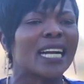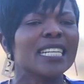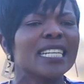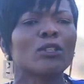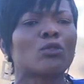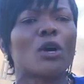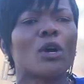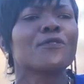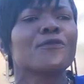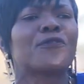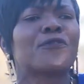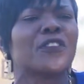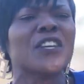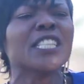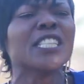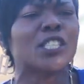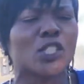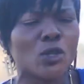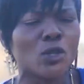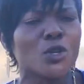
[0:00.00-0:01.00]
can
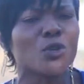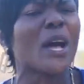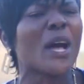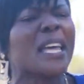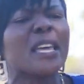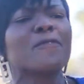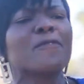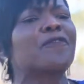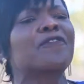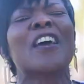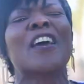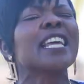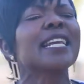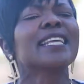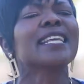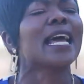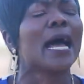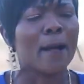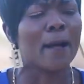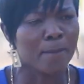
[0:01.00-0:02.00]
convince you are a
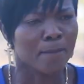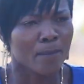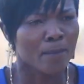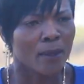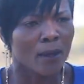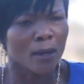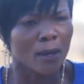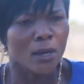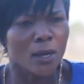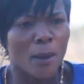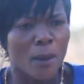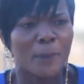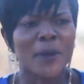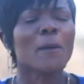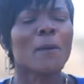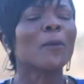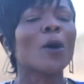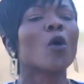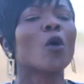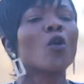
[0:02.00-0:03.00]
failure.
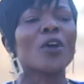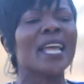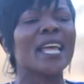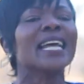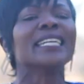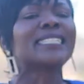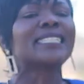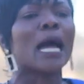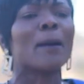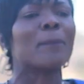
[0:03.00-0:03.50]
People who end